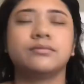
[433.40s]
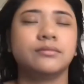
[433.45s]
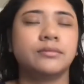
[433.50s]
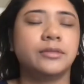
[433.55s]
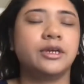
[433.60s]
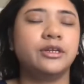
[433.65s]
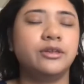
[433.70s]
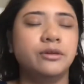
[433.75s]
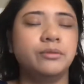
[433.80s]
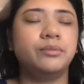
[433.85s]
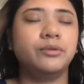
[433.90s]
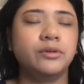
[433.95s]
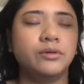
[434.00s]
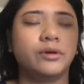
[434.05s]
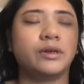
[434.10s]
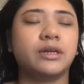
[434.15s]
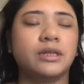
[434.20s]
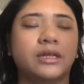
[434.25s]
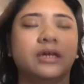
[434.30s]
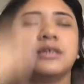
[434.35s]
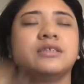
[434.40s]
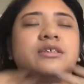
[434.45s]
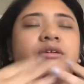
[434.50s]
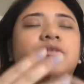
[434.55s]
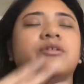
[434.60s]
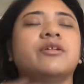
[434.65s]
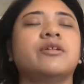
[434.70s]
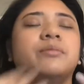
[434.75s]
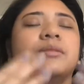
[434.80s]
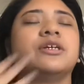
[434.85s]
I do put quite a lot
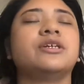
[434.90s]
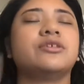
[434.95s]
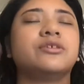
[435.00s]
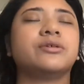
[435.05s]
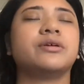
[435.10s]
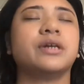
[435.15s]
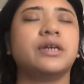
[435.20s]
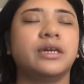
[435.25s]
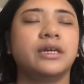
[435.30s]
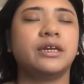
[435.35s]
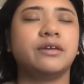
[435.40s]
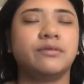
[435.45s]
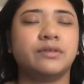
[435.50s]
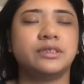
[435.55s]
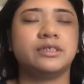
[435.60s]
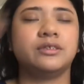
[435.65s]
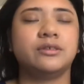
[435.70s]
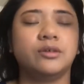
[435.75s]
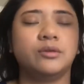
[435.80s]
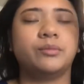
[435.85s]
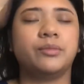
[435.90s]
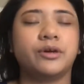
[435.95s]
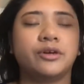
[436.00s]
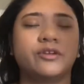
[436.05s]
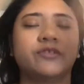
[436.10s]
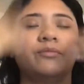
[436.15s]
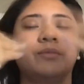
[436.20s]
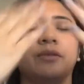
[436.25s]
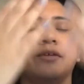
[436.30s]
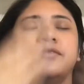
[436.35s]
on to make sure I get every single part
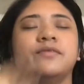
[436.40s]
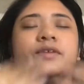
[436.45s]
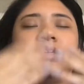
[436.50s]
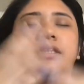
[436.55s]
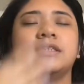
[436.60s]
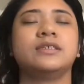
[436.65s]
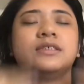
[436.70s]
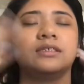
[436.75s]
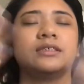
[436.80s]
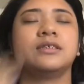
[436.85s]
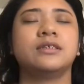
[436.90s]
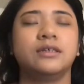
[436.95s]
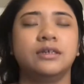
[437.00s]
of my face.